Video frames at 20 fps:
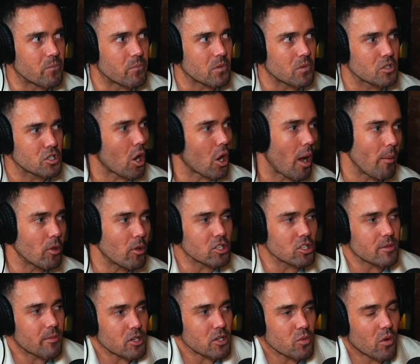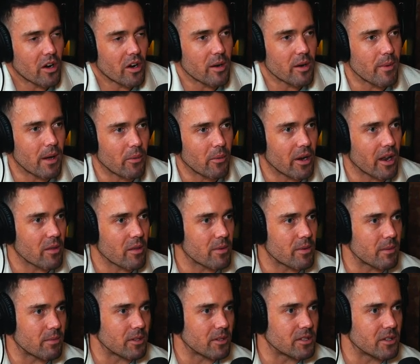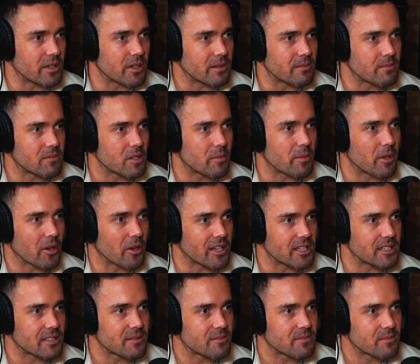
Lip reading: So I'm not so much worried about what other people are doing, to be honest.